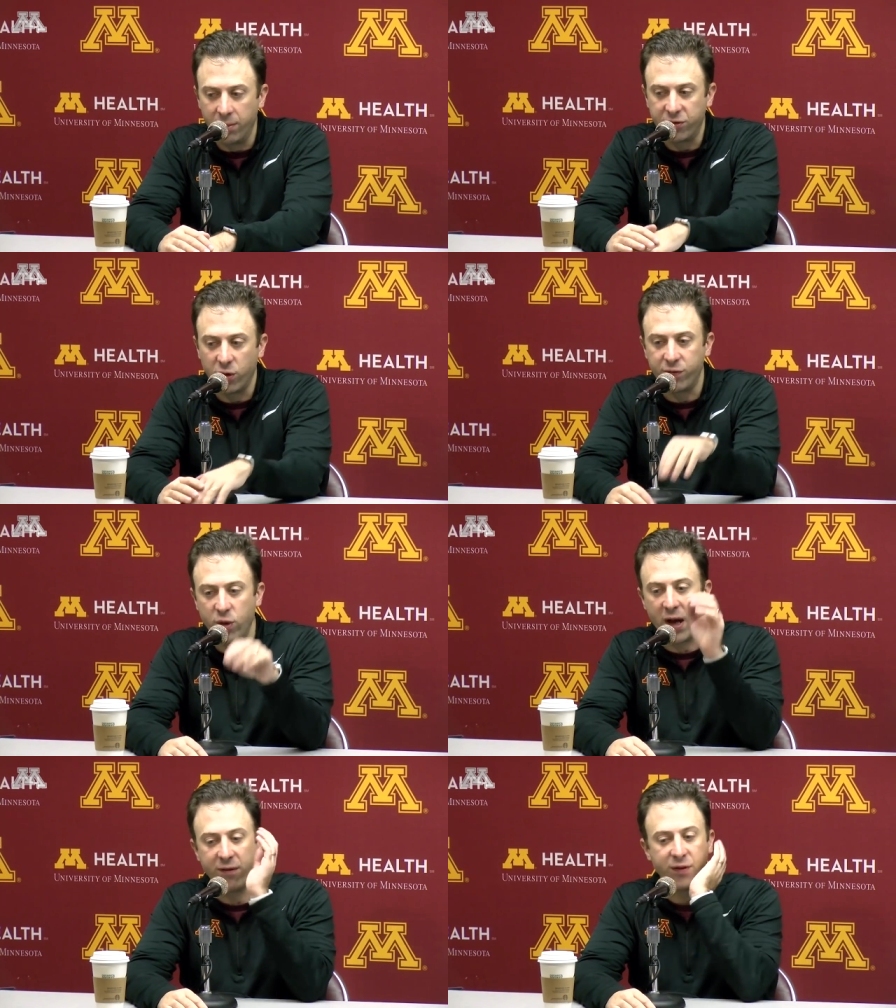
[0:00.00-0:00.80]
So if
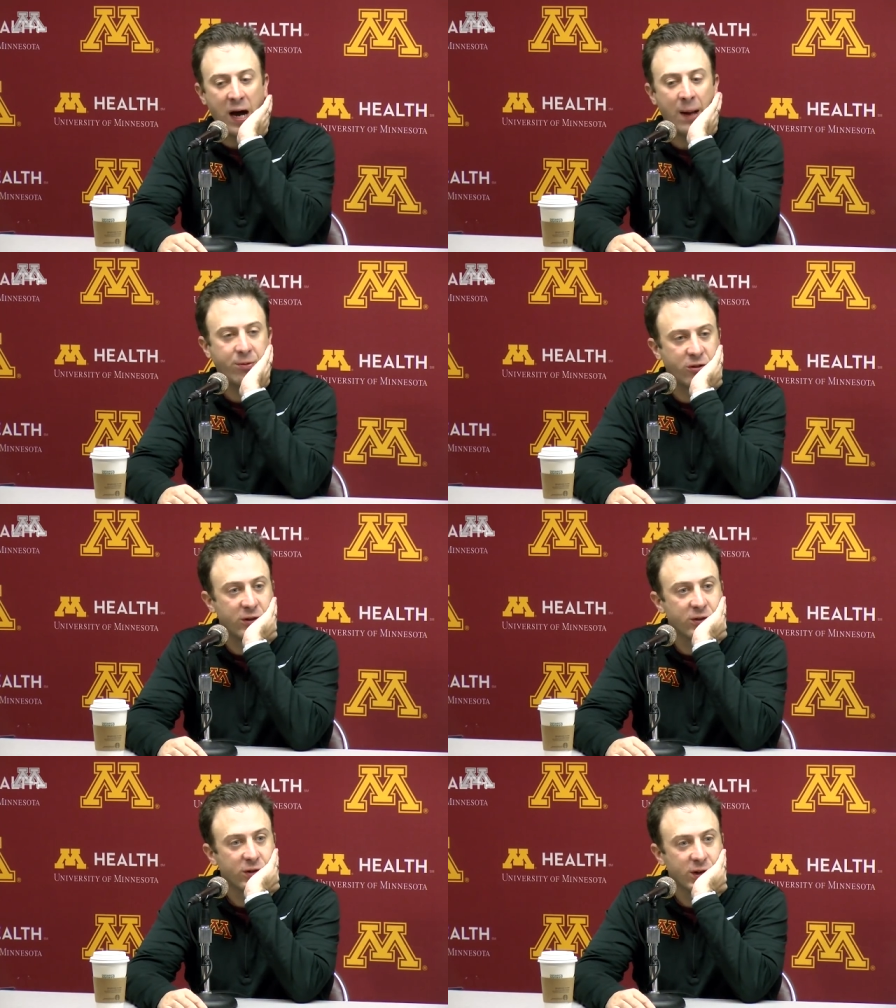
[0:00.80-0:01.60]
you have
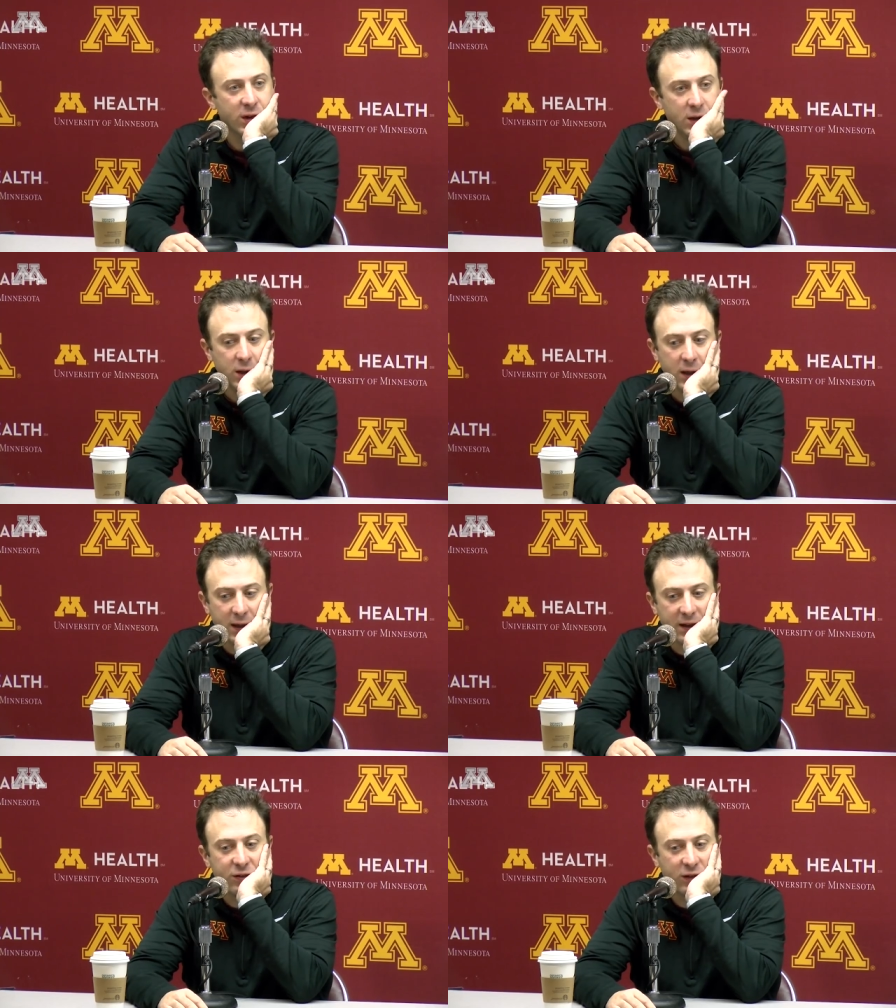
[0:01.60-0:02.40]
options,
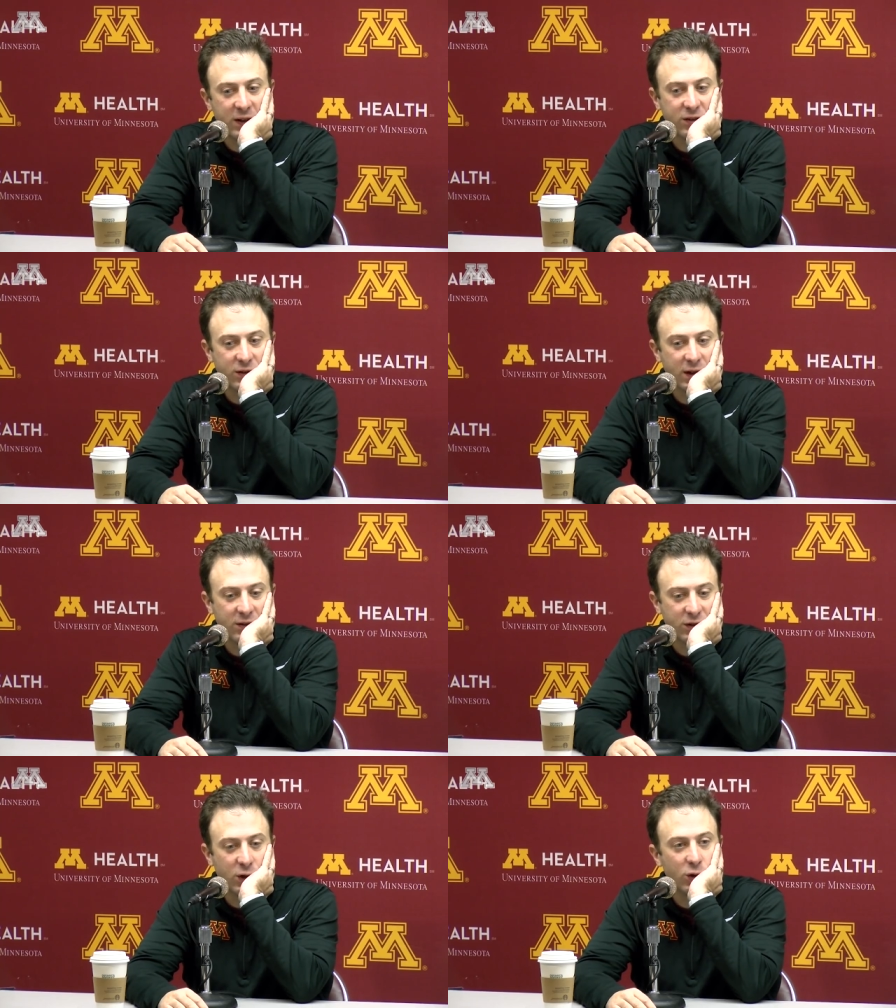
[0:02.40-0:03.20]

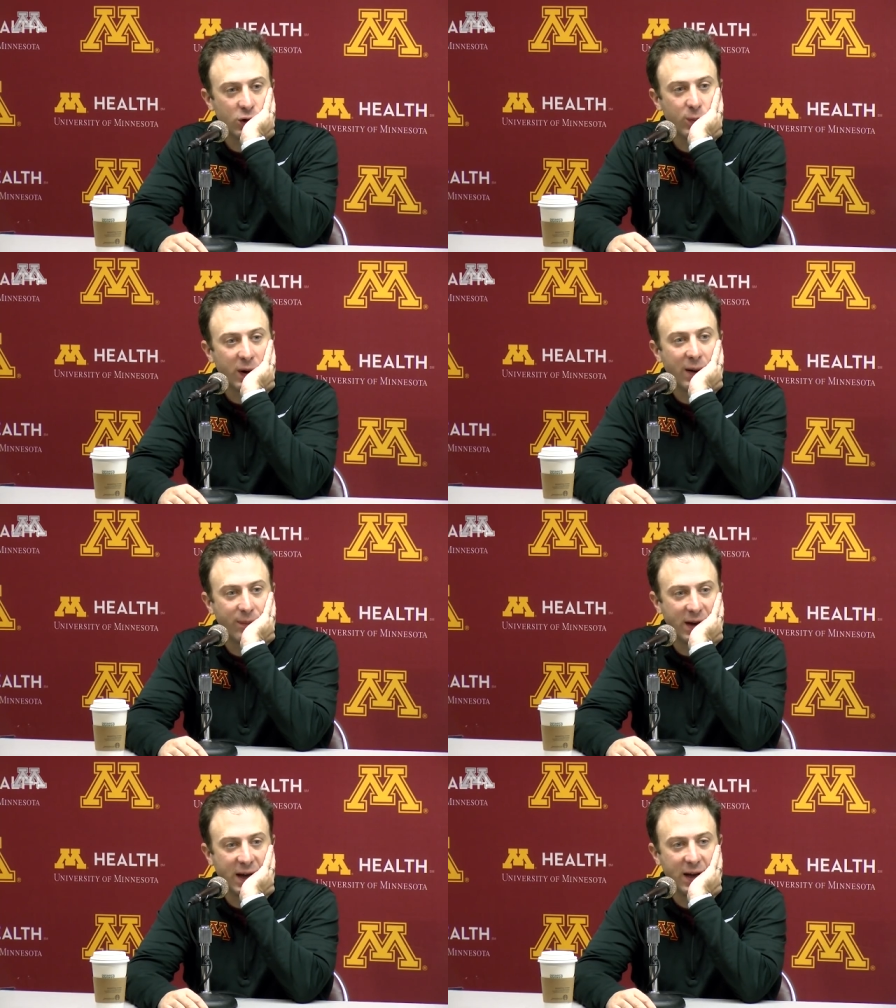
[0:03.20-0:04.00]
that's the old good
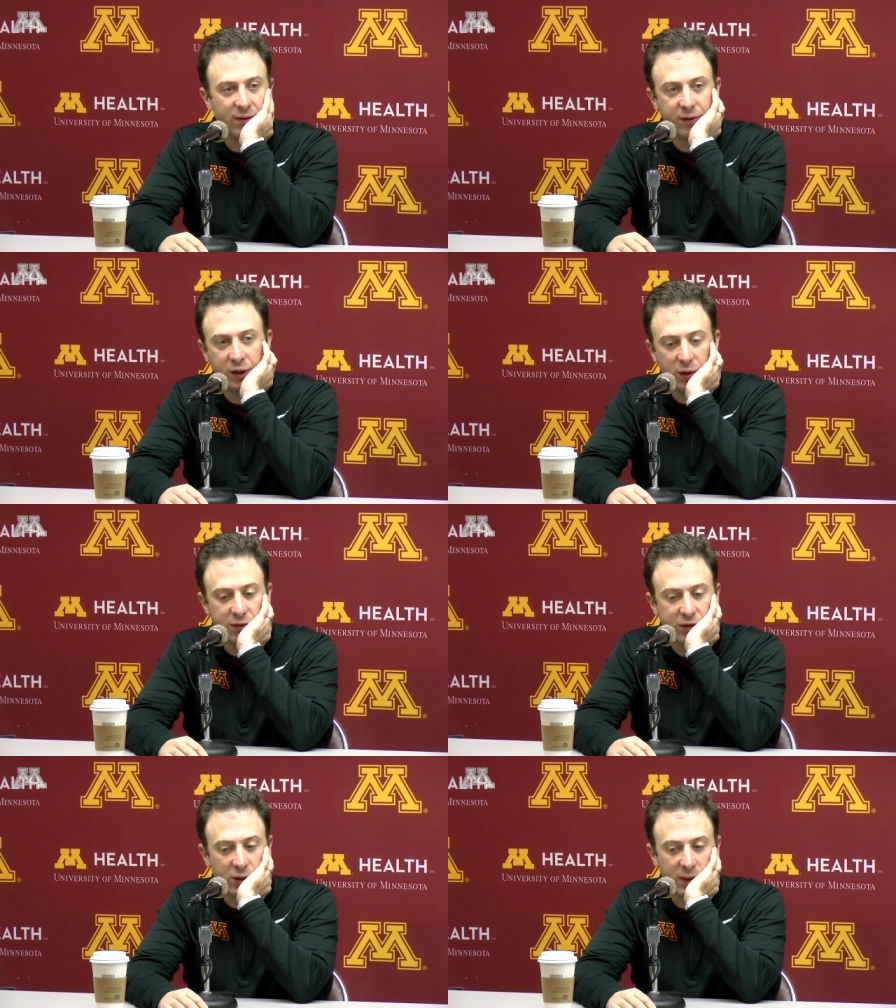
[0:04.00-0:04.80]
problem to have, you know.
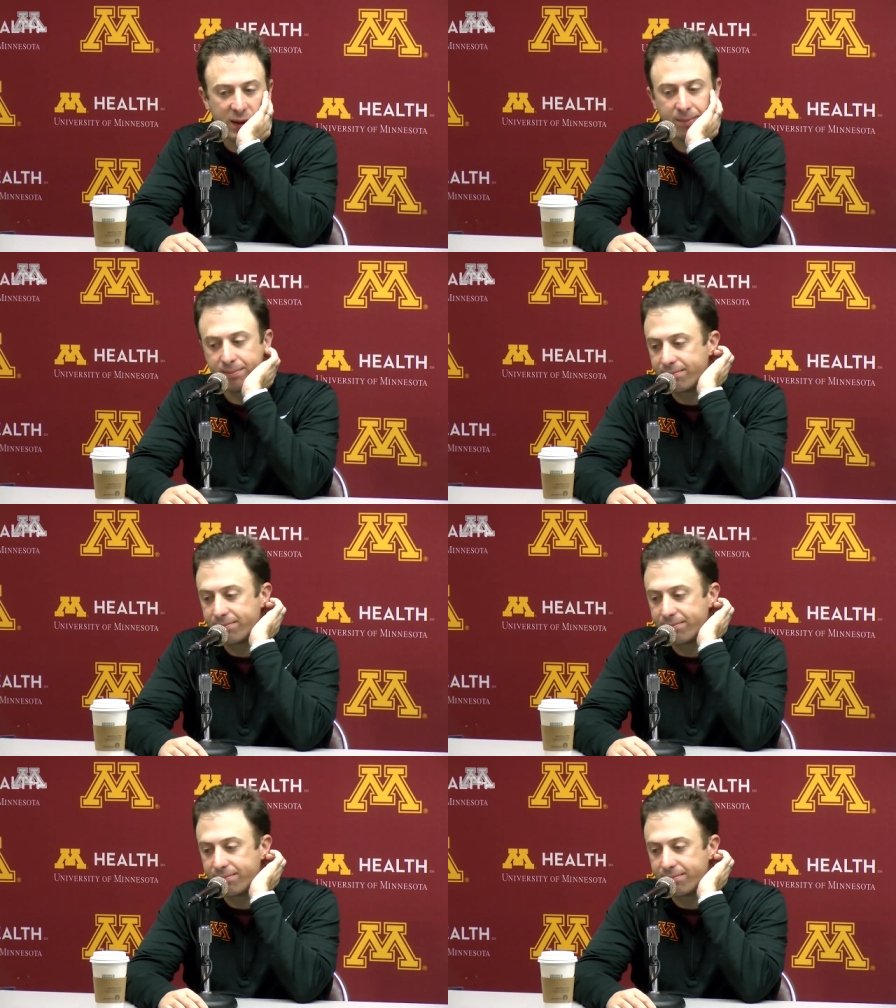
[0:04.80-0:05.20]
So